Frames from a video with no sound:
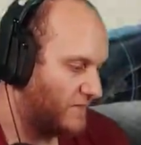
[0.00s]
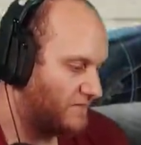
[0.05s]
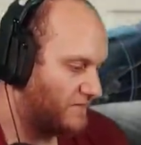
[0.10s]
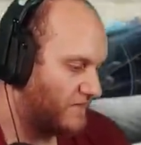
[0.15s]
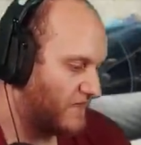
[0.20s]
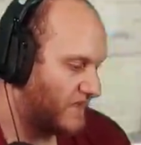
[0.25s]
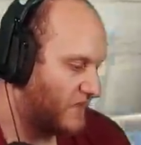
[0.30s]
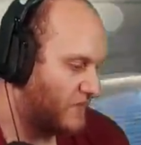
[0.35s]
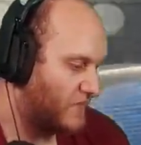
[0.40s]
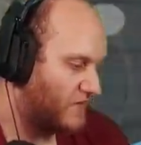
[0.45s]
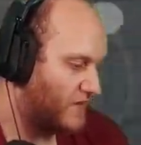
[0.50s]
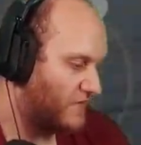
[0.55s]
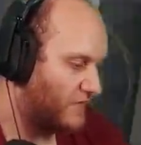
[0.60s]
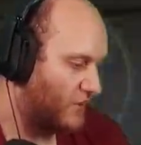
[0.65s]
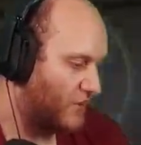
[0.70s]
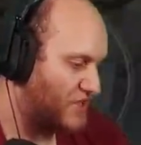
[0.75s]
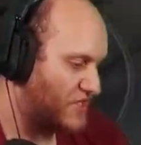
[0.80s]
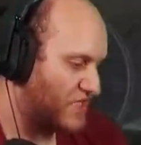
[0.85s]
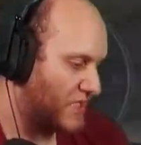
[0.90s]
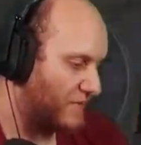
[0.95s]
you then
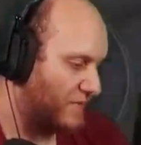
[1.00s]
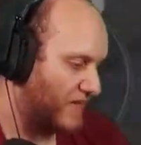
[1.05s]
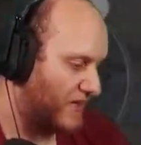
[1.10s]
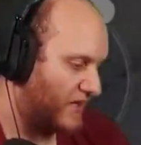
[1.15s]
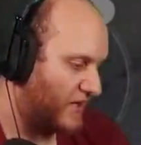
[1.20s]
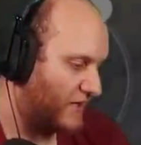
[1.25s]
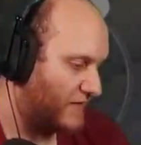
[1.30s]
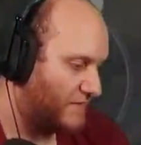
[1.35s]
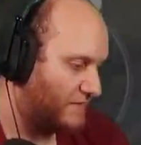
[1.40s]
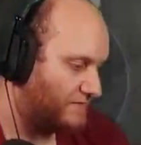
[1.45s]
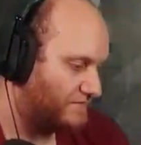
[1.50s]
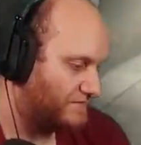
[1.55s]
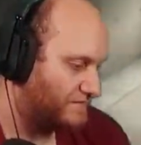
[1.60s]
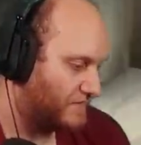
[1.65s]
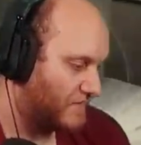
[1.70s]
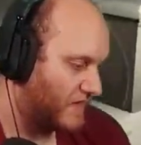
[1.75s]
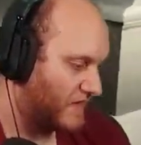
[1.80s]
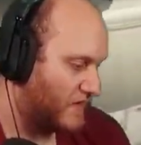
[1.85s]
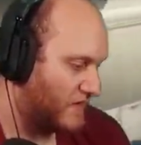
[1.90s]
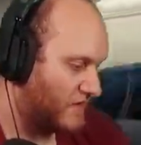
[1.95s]
push up here.
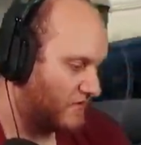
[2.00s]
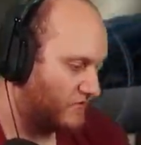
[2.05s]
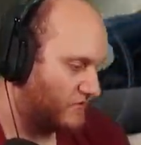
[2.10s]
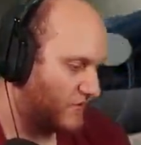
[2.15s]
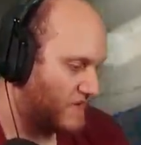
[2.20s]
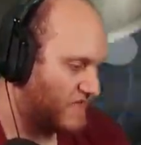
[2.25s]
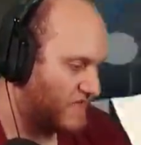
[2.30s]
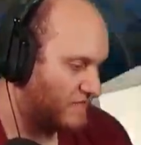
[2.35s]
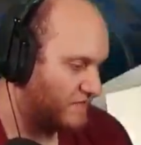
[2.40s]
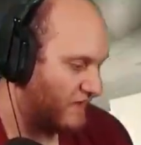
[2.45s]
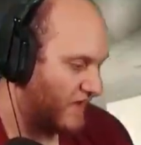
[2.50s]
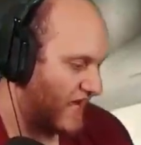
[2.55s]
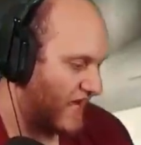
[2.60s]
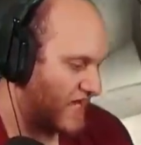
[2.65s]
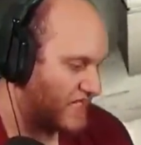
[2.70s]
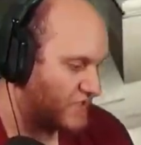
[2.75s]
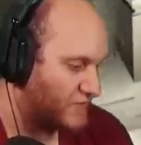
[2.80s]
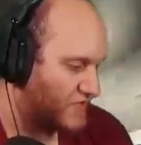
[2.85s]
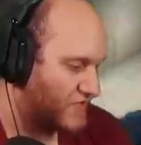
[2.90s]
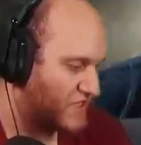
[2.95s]
You throw this
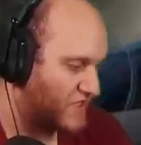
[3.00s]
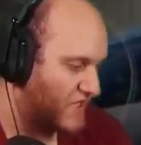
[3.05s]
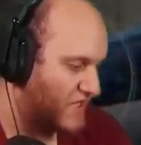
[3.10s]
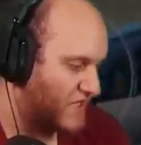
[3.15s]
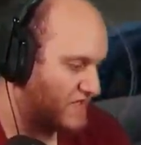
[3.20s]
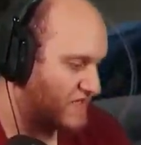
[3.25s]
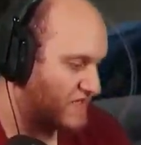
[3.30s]
flash, which does.